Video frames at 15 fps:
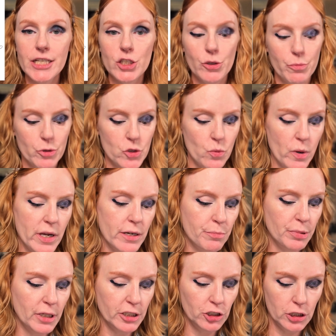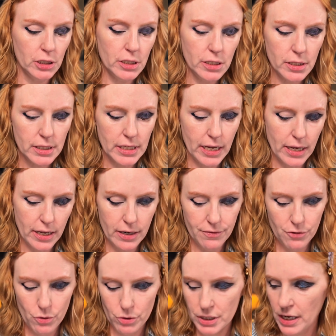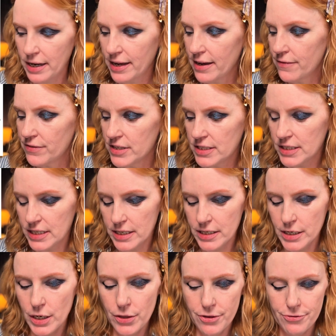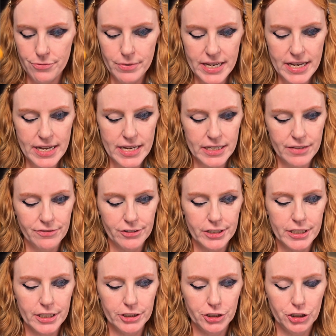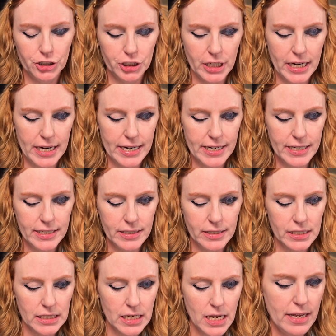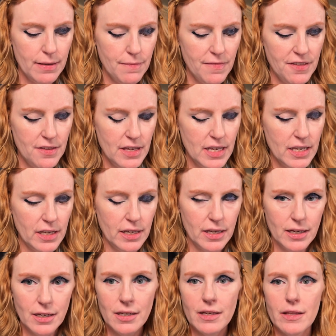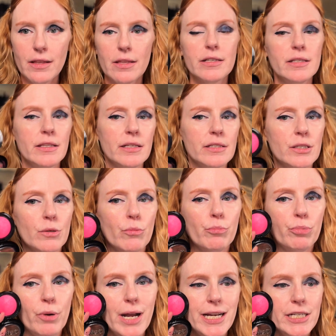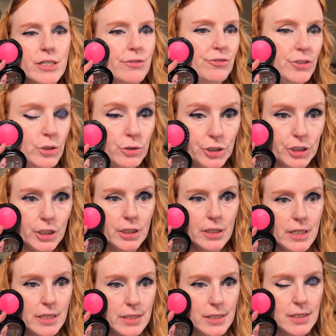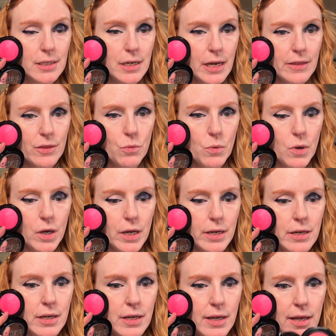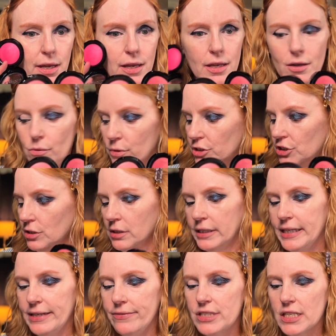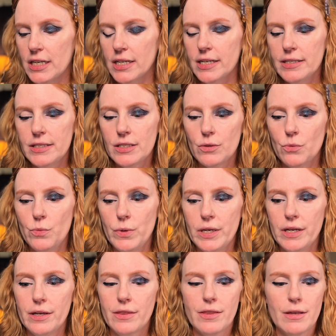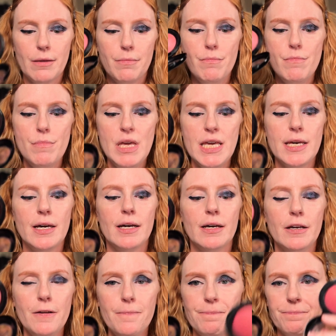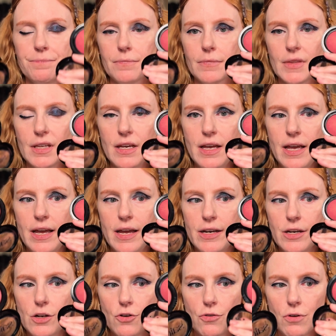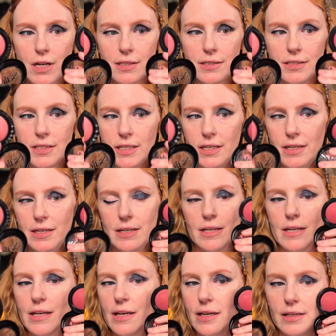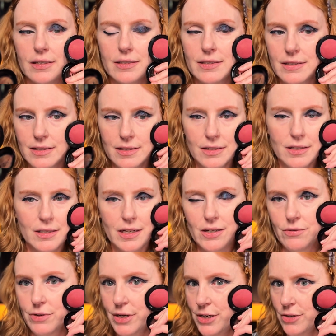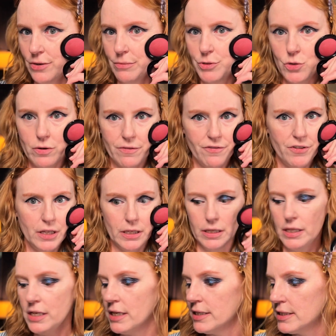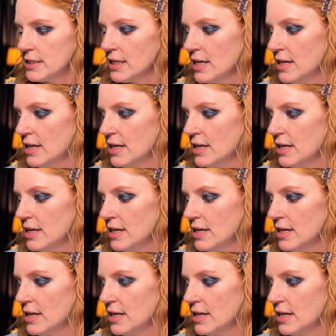Super Suede blushes, and of course I have this in 3 different shades. am thinking that this bright fuchsia is not the one, which leaves us with Mia and Grazie, and I don't know, I'm sort of feeling this.